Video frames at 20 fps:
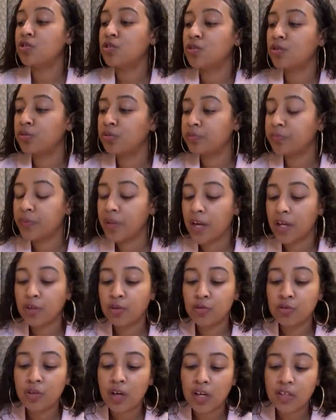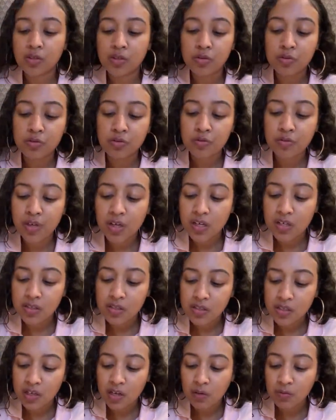So I told you guys
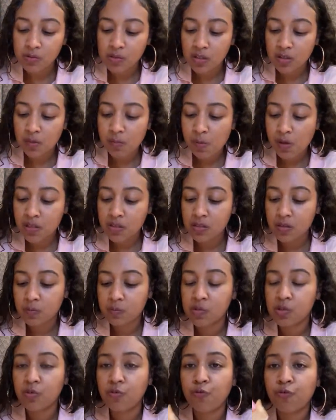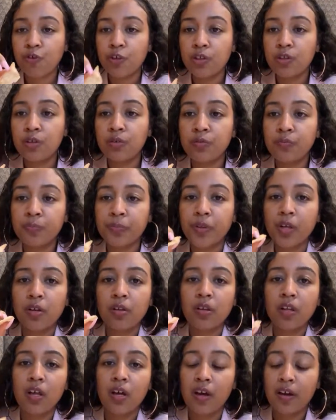that I was gonna make some sofrito
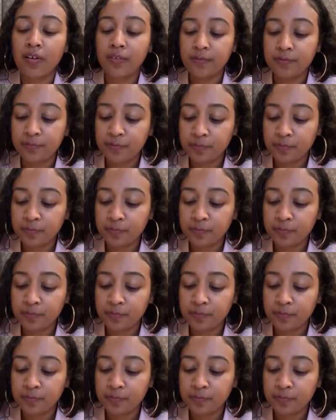on live.